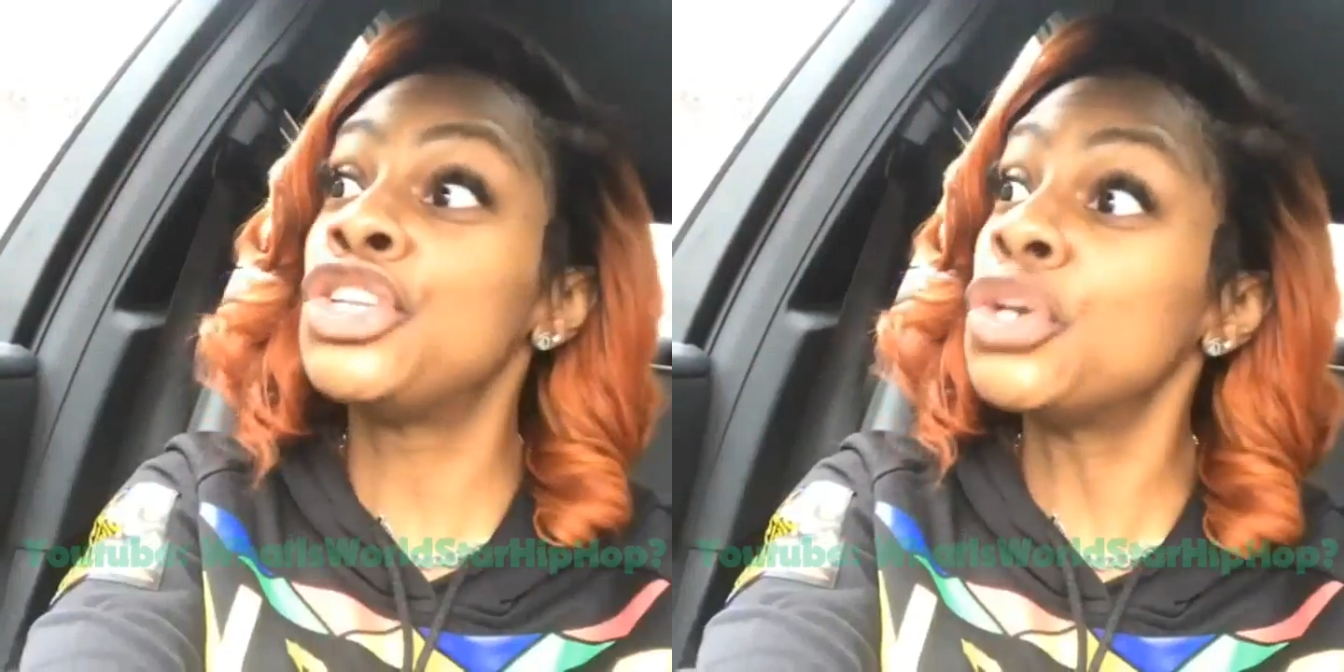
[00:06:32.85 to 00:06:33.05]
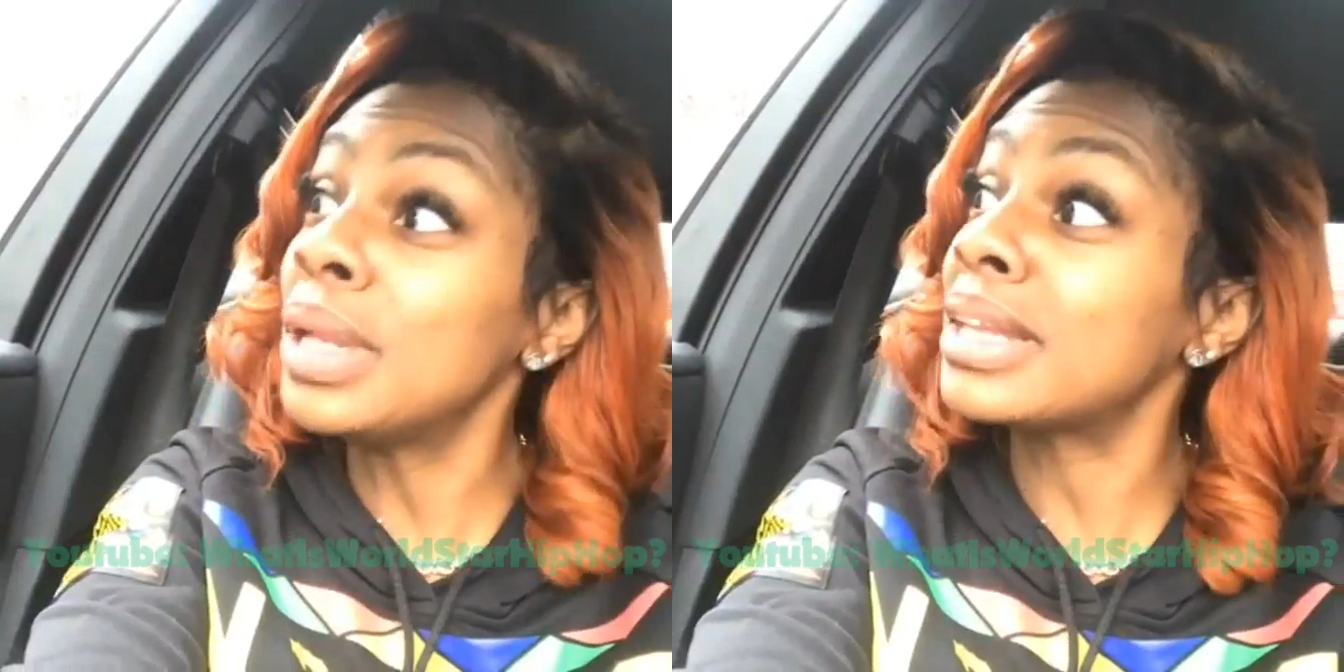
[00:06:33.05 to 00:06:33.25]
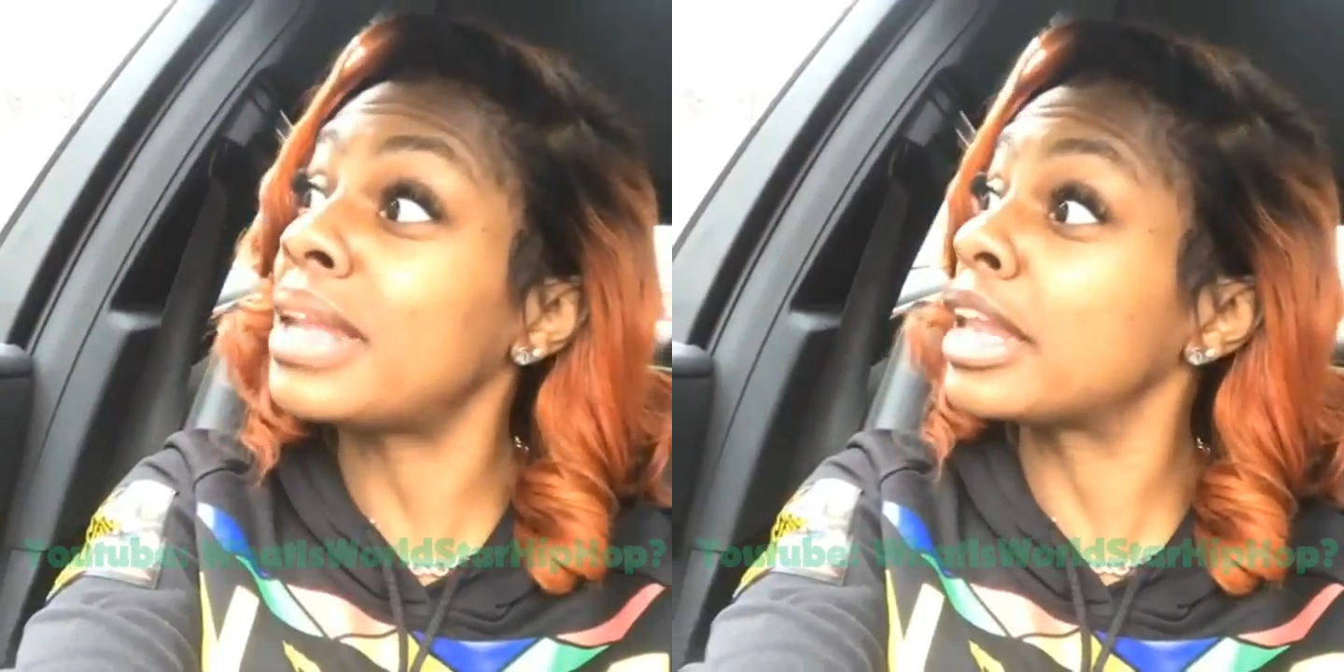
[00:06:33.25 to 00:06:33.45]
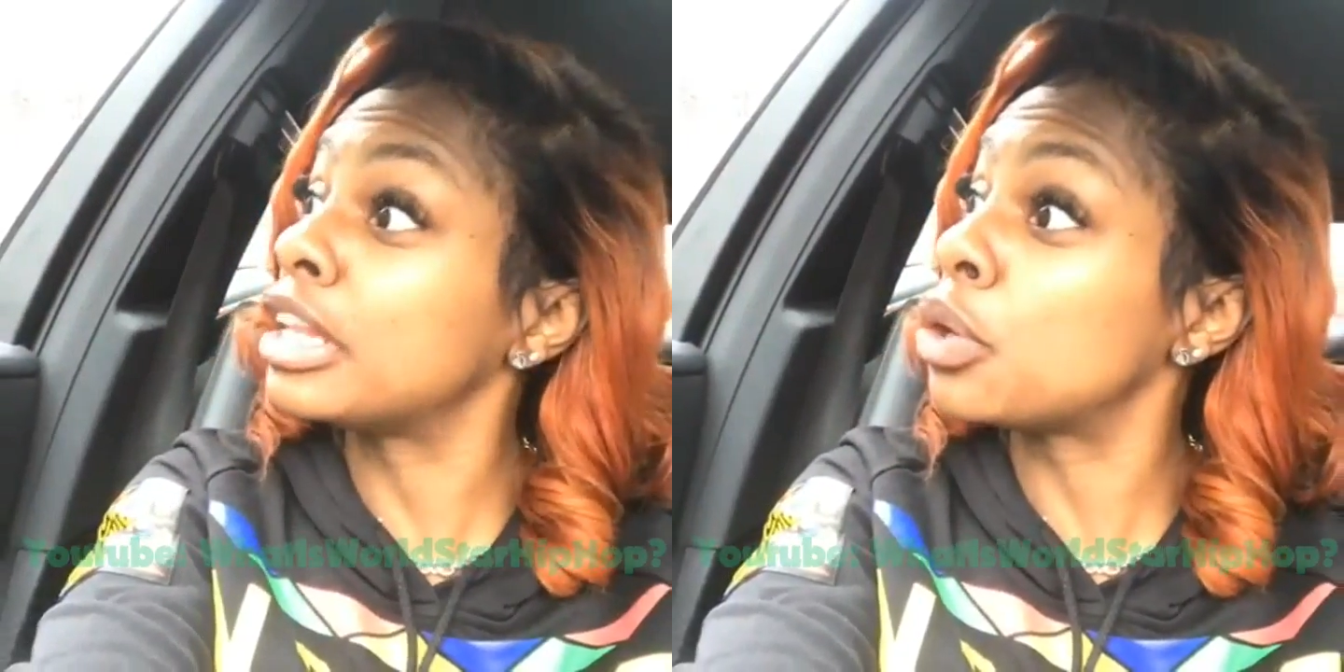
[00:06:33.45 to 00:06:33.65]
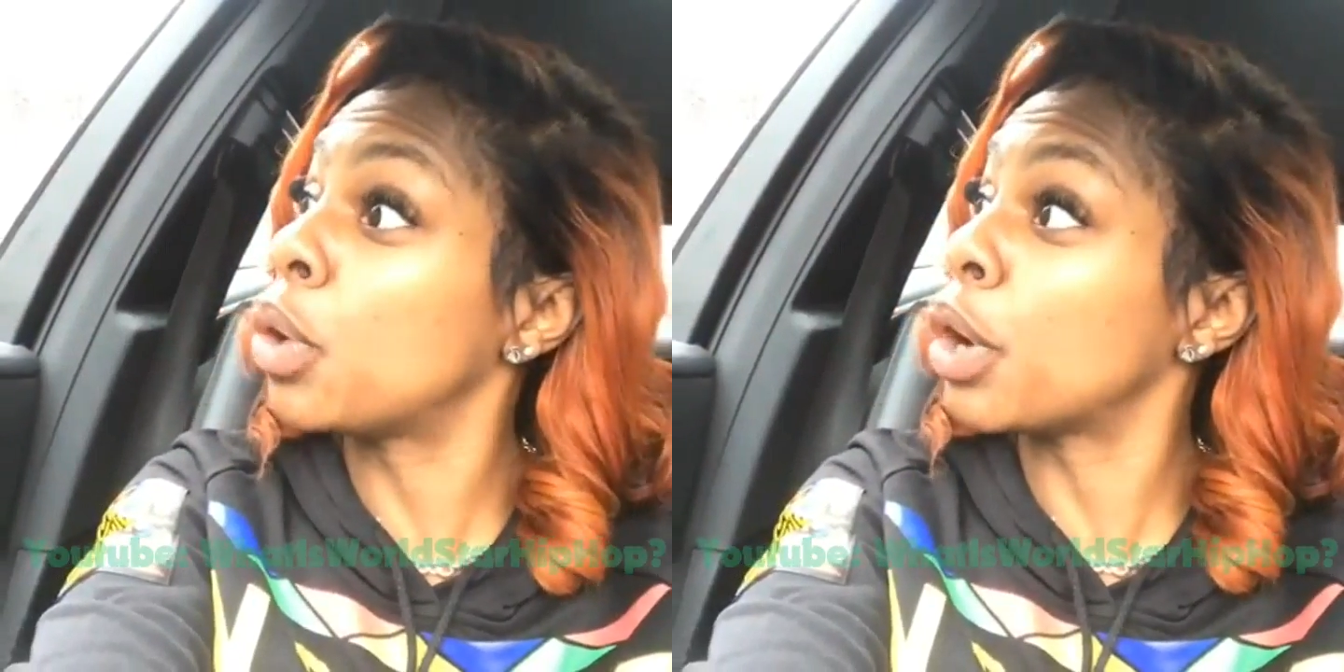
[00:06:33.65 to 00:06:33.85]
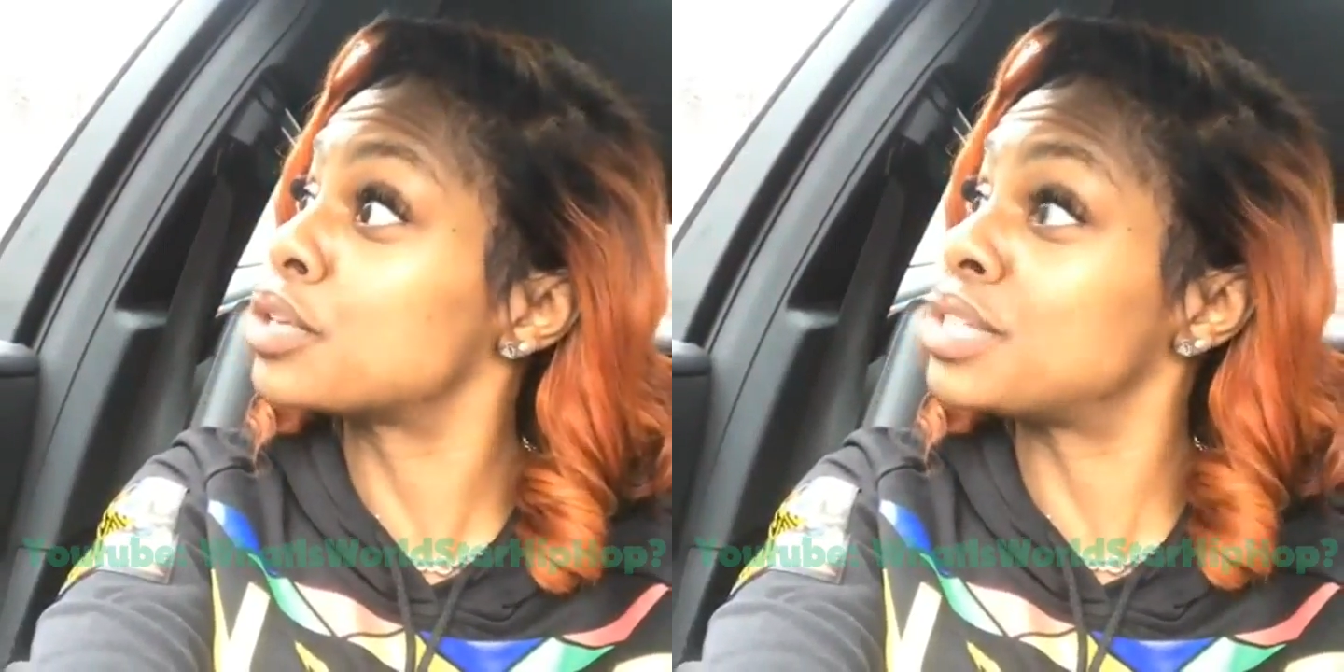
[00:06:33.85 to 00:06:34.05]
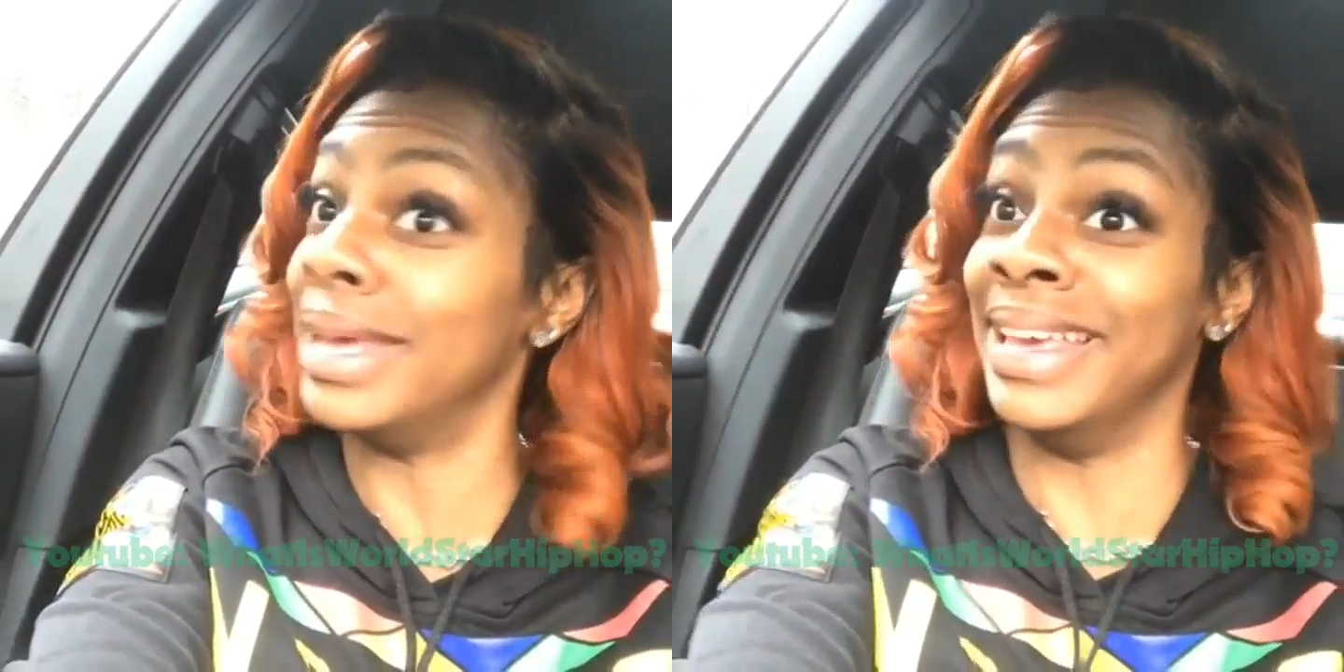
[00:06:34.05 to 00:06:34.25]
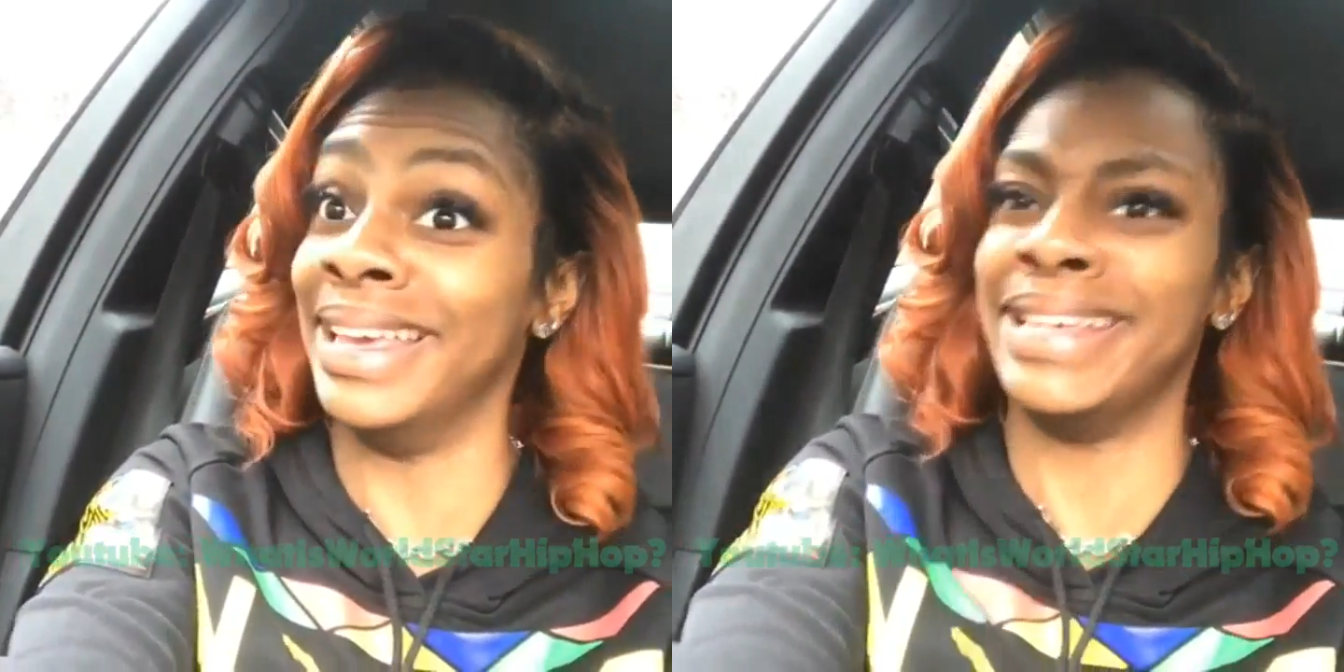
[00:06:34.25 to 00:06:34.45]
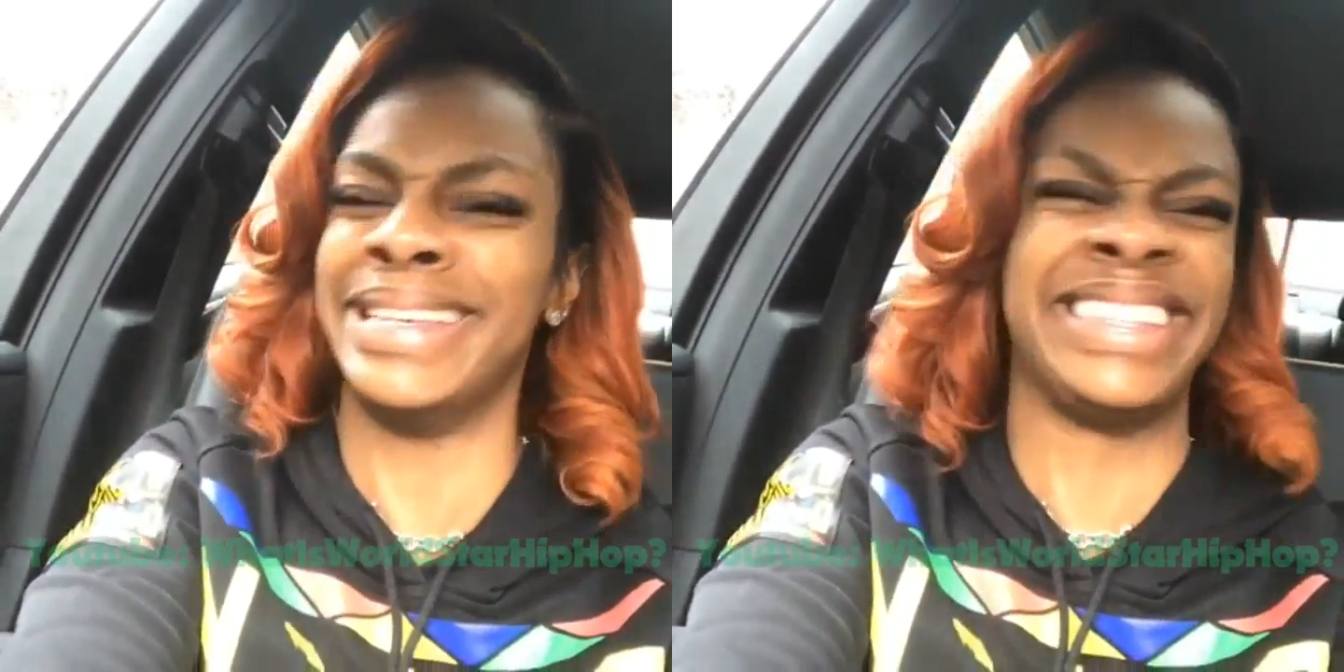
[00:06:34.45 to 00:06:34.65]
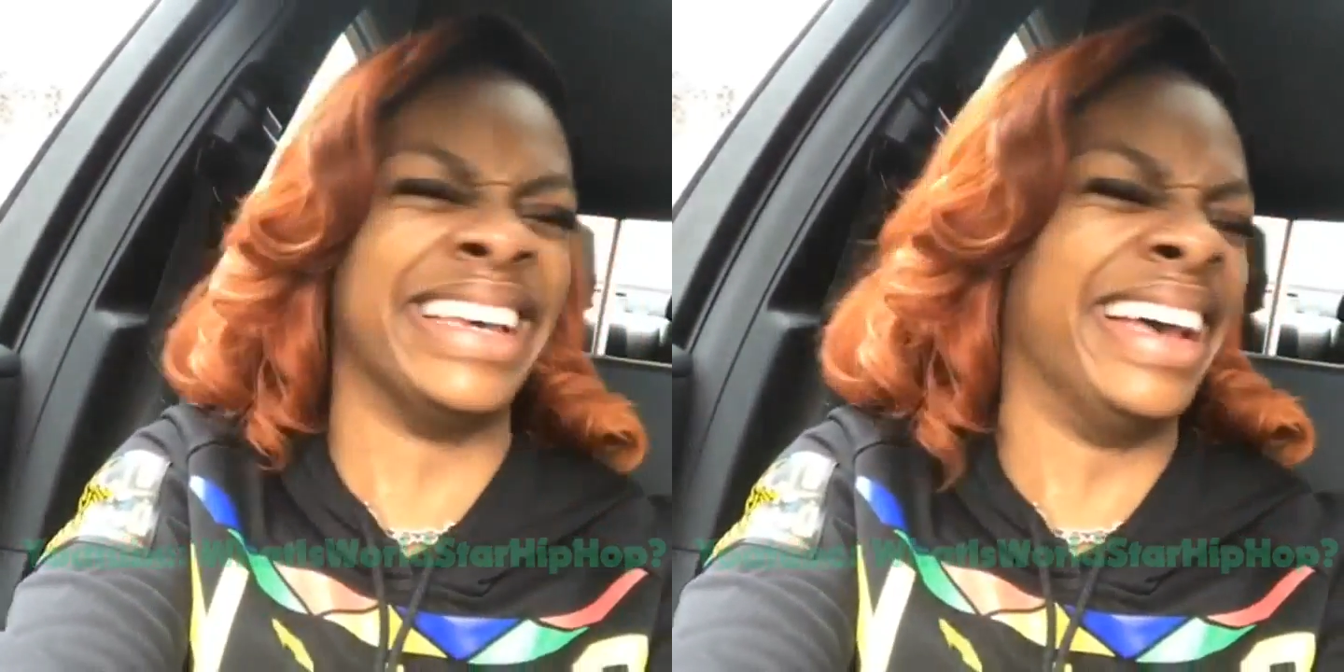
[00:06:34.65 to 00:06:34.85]
They do look like little
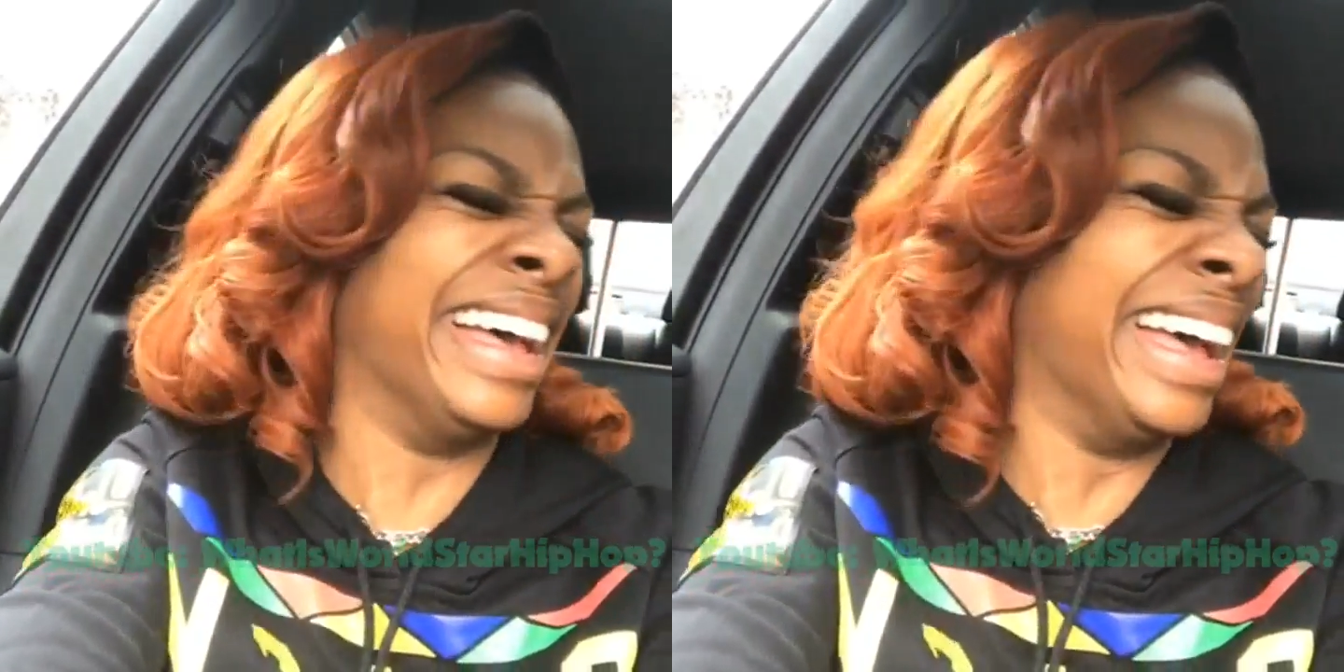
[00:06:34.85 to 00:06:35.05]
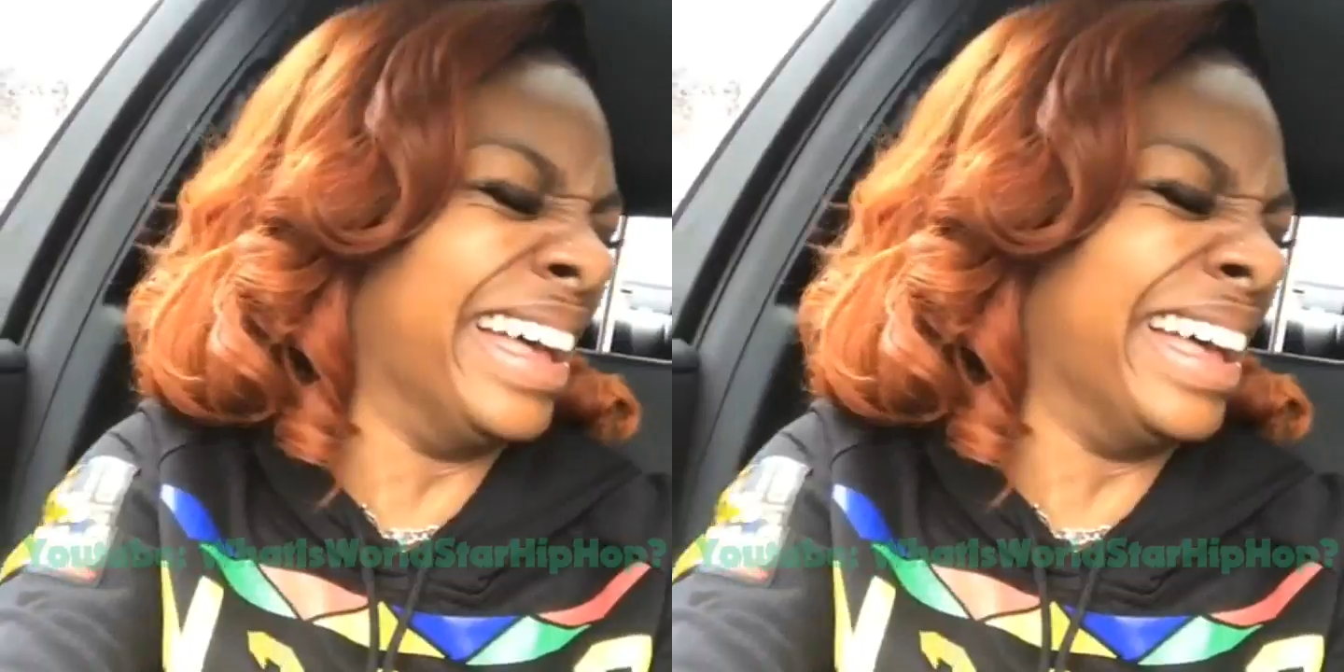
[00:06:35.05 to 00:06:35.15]
hearses.